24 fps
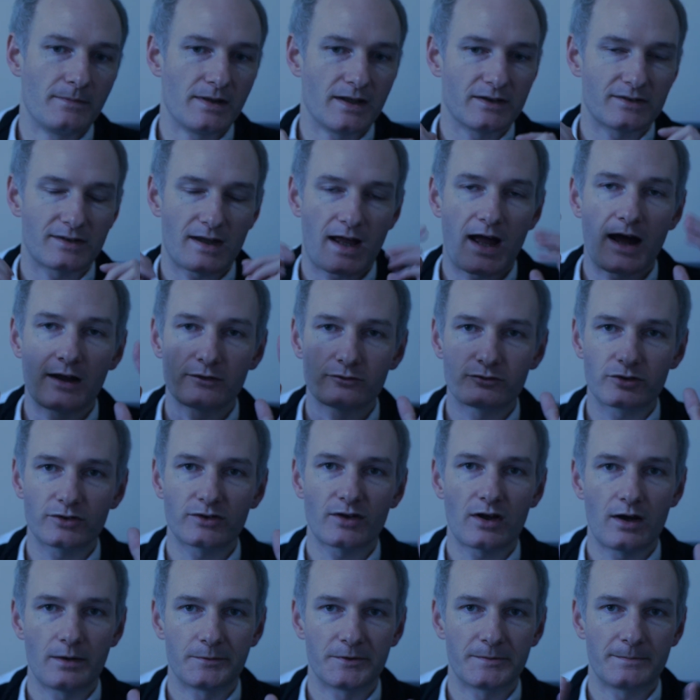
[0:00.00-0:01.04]
It's a hundred
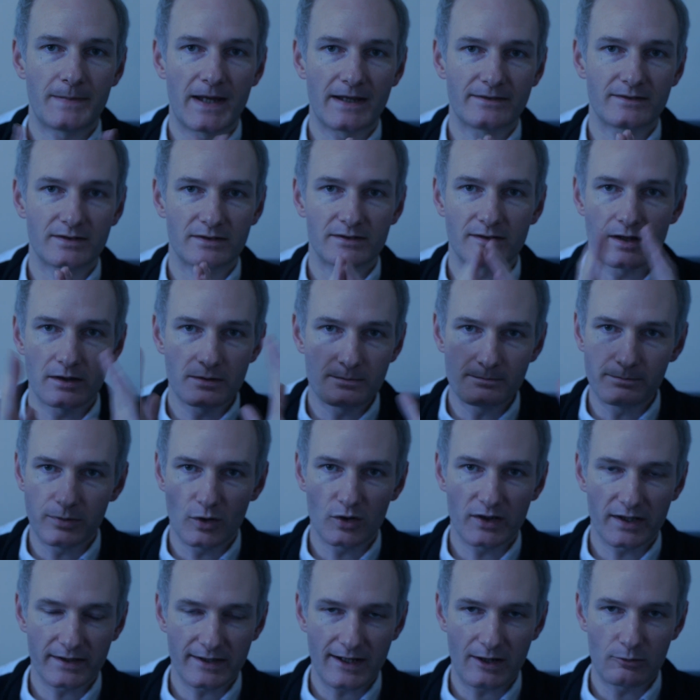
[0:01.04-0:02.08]
times better. Don't bog
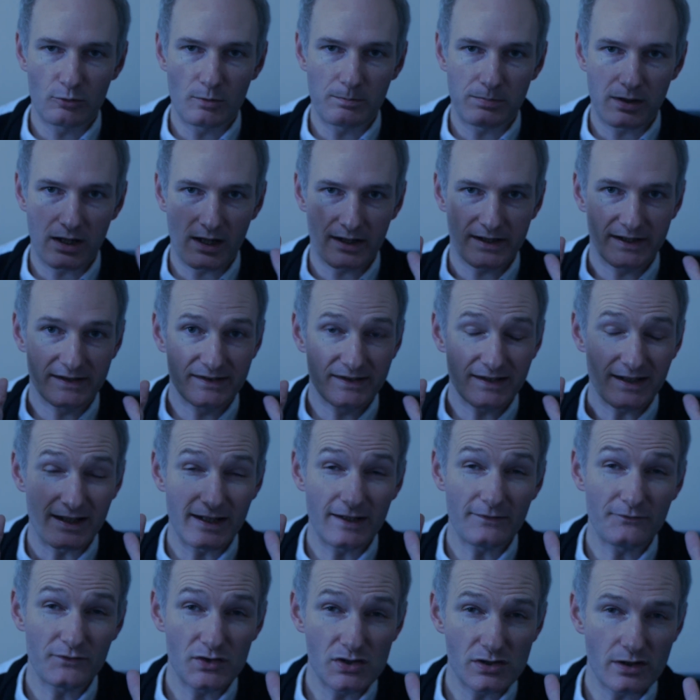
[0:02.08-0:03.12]
it down with plugins
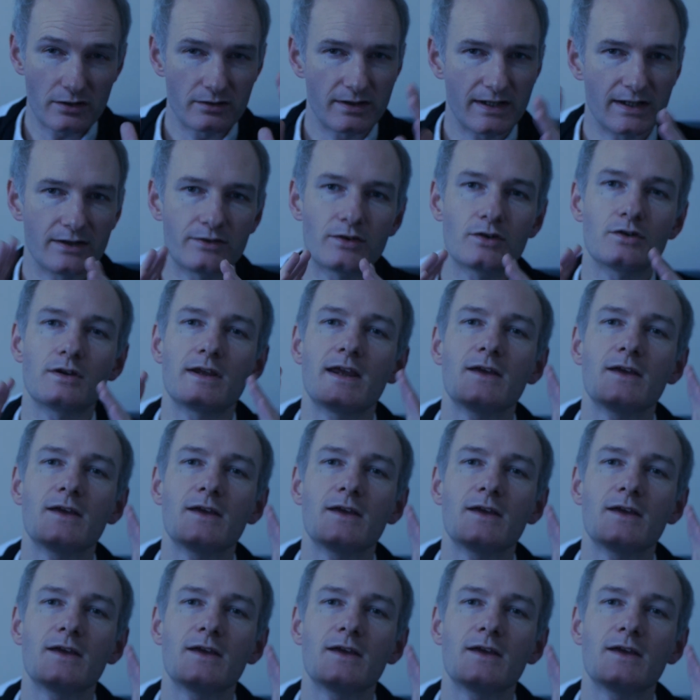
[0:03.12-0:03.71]
if you don't need to.